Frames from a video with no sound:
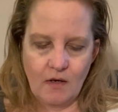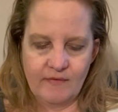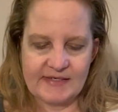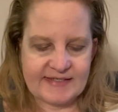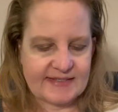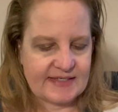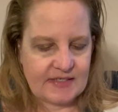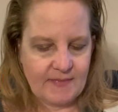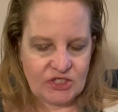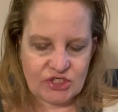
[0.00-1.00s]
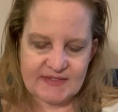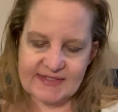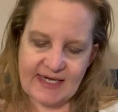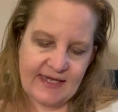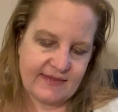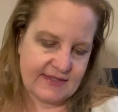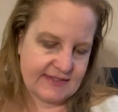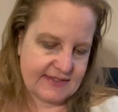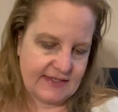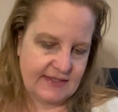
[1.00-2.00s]
This is a dimensions kit.
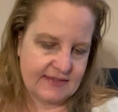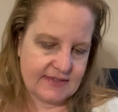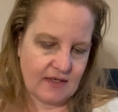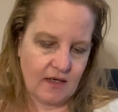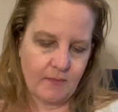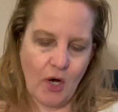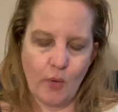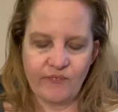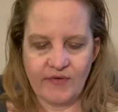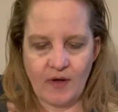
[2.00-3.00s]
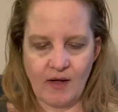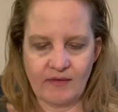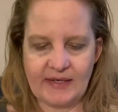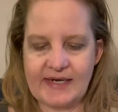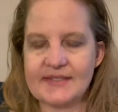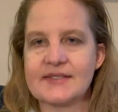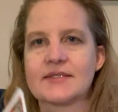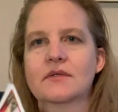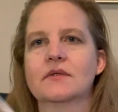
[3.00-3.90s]
This is Home for the Holidays.